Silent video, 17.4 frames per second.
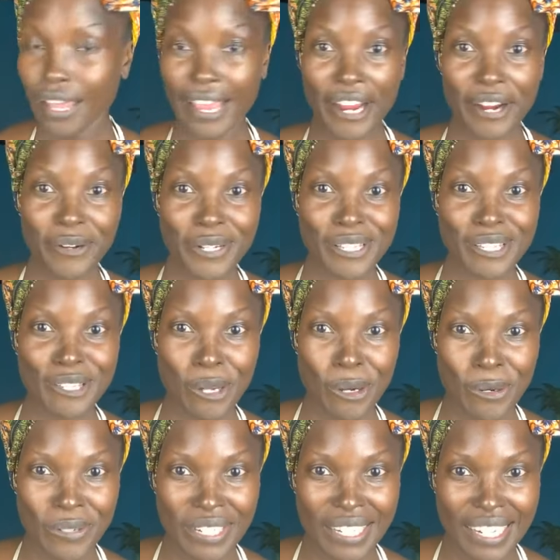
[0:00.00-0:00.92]

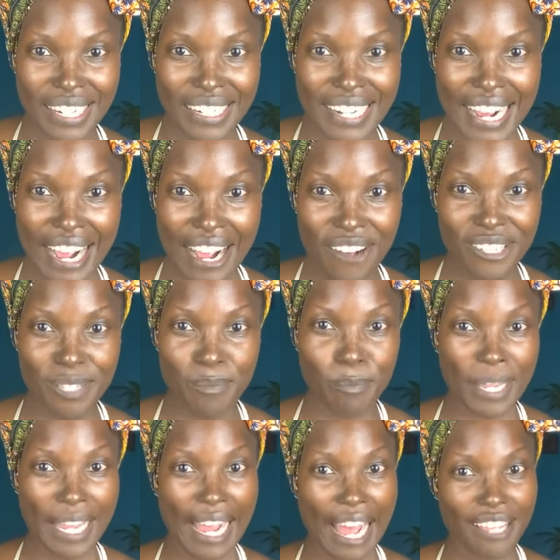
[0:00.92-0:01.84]
Arizona in the house,
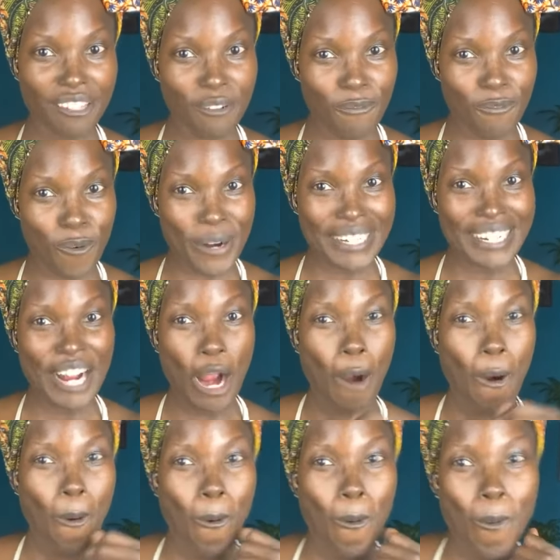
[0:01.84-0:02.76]
California,
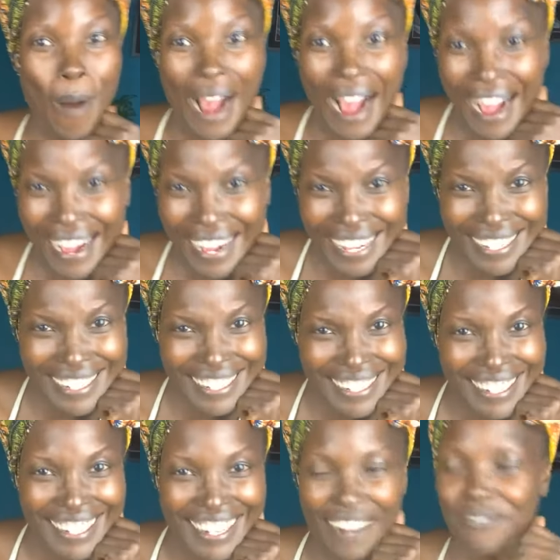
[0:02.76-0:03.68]

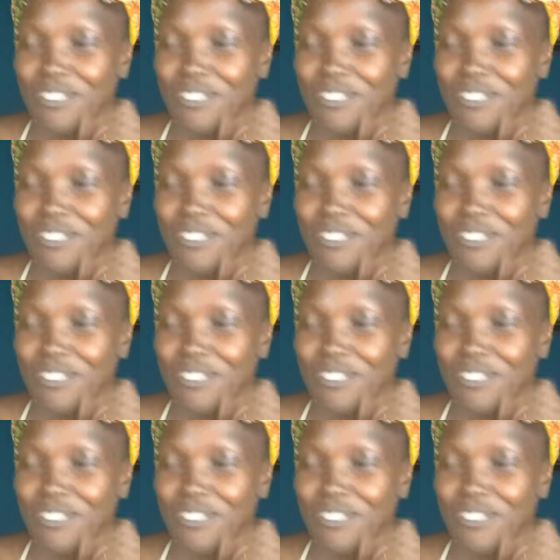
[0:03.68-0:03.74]
Hawaii.